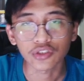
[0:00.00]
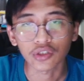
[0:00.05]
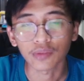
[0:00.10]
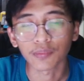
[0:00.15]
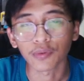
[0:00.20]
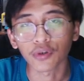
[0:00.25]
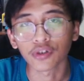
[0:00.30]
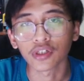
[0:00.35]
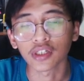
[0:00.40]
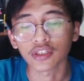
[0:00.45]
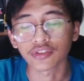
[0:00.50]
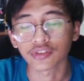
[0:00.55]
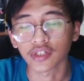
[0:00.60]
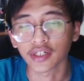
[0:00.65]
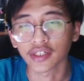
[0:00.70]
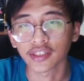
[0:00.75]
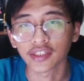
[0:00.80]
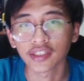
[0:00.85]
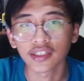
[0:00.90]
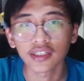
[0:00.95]
on products right
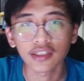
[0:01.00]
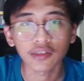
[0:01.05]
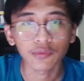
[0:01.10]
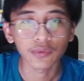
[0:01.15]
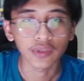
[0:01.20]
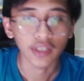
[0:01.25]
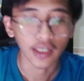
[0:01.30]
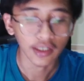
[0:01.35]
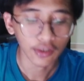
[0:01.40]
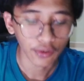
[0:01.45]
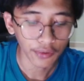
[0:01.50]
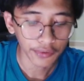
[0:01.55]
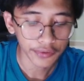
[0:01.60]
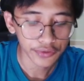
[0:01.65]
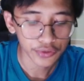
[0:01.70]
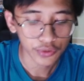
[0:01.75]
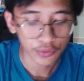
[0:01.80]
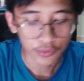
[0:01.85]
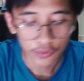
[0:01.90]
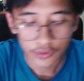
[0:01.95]
here. We are going
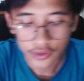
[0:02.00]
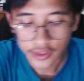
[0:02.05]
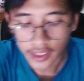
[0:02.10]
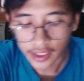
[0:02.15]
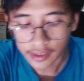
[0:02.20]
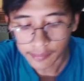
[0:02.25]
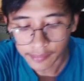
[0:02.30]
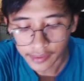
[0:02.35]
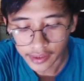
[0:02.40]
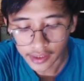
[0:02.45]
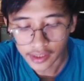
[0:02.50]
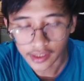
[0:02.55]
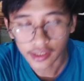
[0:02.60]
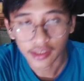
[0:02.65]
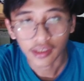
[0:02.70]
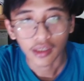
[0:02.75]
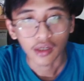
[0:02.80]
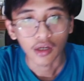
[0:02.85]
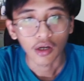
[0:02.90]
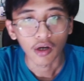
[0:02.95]
to type in
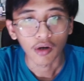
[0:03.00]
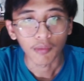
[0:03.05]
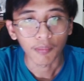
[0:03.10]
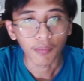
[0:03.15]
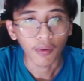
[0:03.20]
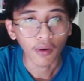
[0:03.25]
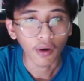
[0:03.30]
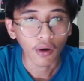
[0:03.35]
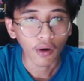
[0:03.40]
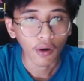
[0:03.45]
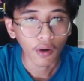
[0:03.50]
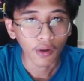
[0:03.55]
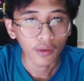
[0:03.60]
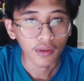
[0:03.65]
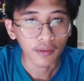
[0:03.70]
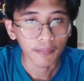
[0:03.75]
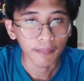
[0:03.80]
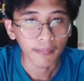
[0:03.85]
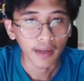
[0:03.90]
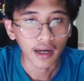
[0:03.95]

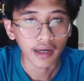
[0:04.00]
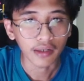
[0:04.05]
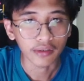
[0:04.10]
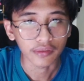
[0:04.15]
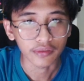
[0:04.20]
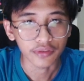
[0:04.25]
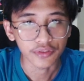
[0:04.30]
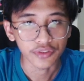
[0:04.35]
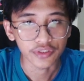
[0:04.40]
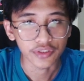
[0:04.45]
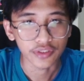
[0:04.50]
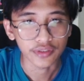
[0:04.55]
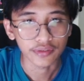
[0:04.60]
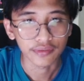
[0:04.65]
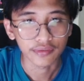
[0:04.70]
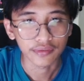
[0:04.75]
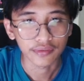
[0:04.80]
Paul Marles,